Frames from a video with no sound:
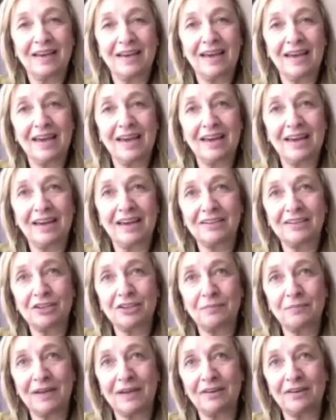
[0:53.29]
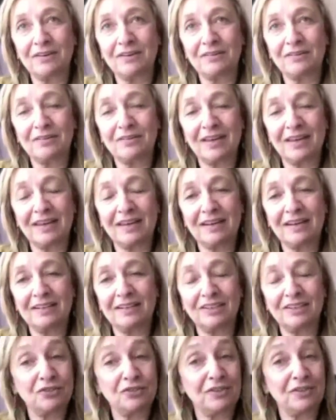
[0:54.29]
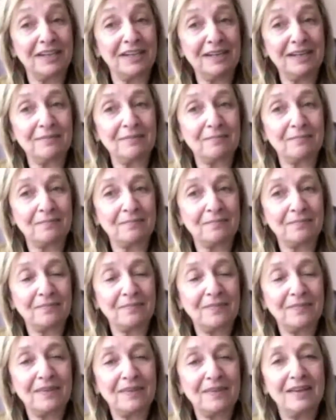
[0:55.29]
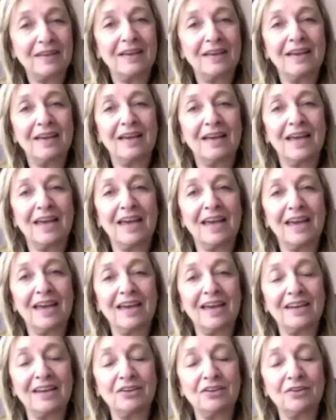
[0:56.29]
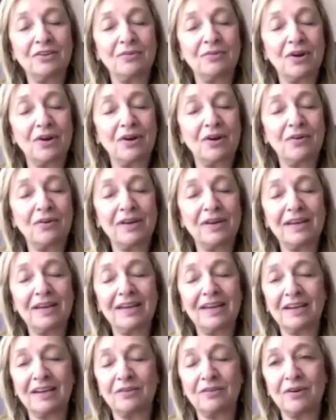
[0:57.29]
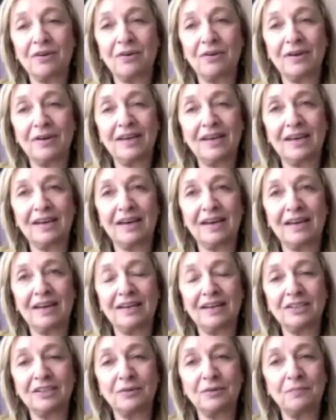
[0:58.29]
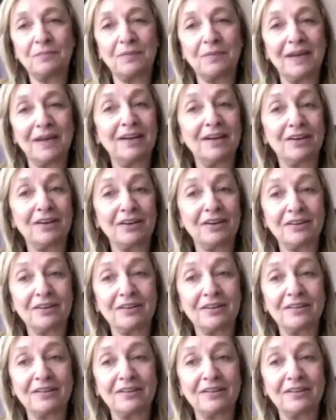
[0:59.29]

and you're bigger than a tree, and you're growing and growing, and you're bigger